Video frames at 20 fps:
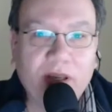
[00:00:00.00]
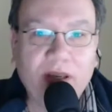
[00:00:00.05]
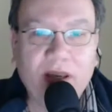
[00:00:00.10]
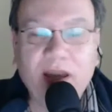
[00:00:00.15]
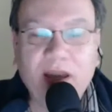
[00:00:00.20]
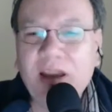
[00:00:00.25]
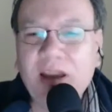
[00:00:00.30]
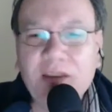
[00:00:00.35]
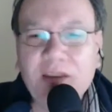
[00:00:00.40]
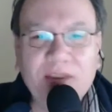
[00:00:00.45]

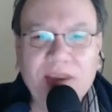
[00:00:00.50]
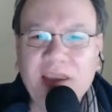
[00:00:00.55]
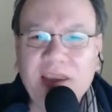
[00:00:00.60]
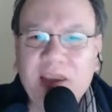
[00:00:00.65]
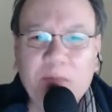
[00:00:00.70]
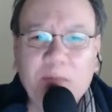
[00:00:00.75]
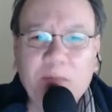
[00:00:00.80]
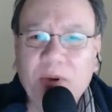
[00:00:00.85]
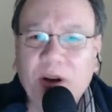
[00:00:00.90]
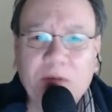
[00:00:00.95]
I think he
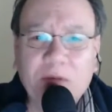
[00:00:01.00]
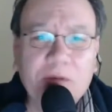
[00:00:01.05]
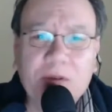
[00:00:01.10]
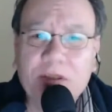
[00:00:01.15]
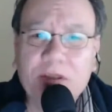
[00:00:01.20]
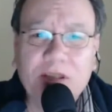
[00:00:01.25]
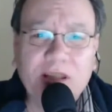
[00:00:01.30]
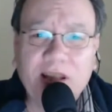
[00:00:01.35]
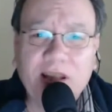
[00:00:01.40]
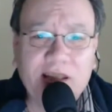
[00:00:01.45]

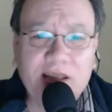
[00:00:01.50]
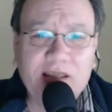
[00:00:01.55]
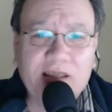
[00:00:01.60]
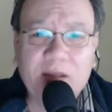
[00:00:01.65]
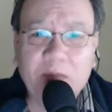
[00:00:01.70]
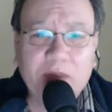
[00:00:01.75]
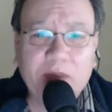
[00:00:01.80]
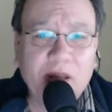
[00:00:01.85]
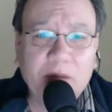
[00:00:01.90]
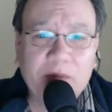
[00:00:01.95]
purposely likes to
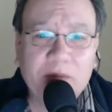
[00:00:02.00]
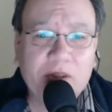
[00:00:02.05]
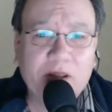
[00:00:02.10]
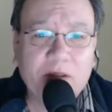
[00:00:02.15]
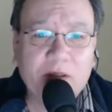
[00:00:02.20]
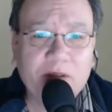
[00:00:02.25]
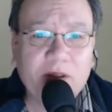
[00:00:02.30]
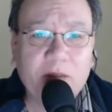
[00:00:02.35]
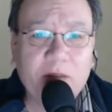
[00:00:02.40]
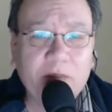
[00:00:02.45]
beat
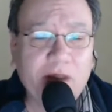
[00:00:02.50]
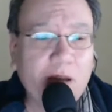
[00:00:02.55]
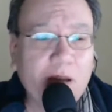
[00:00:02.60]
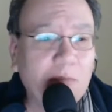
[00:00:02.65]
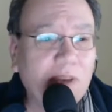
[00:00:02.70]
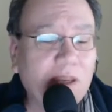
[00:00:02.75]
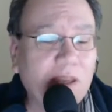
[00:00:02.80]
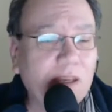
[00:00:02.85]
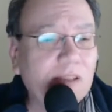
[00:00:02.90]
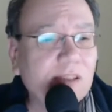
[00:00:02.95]
himself up now,
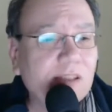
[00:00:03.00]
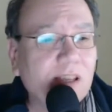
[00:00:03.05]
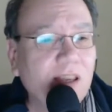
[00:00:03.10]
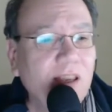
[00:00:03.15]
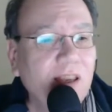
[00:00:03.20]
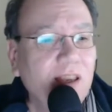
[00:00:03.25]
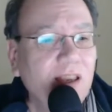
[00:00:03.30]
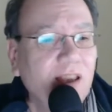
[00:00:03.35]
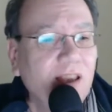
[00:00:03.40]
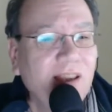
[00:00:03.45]
because
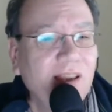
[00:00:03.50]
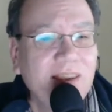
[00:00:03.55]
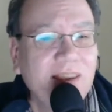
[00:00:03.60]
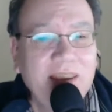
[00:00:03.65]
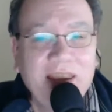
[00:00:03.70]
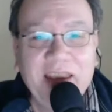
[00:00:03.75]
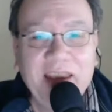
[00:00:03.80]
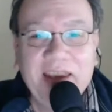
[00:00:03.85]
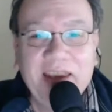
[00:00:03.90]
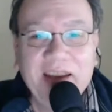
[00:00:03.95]

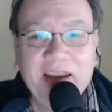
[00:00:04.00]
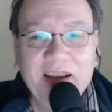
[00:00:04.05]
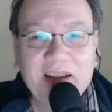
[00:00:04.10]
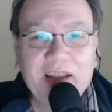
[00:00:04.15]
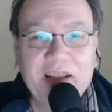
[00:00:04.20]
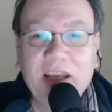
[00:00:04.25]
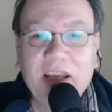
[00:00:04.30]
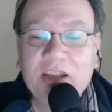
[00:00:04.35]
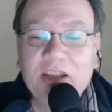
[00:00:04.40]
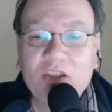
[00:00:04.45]
he
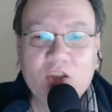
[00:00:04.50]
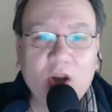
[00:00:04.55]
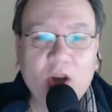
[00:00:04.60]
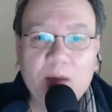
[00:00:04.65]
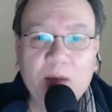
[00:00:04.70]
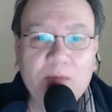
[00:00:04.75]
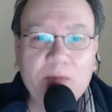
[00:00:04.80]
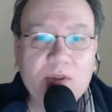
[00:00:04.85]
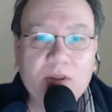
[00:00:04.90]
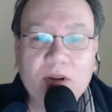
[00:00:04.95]
takes
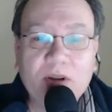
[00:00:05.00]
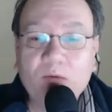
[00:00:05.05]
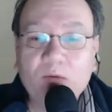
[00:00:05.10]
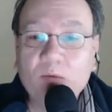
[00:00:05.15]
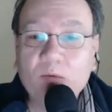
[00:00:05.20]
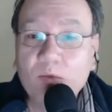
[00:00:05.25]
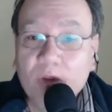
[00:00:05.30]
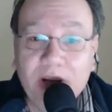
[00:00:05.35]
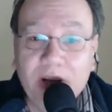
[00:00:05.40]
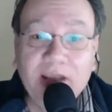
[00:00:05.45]
jobs that are
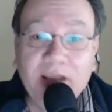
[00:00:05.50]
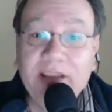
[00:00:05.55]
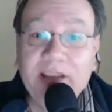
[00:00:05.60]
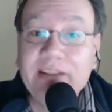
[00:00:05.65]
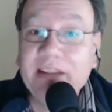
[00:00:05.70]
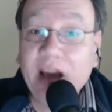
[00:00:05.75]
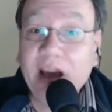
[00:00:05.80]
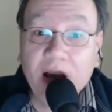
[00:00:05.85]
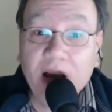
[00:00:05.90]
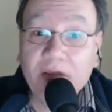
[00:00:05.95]
really
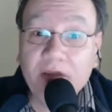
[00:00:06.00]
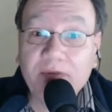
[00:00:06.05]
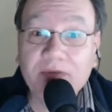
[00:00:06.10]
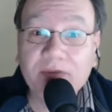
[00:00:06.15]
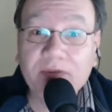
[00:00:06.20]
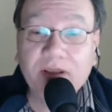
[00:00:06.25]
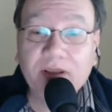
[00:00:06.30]
tough.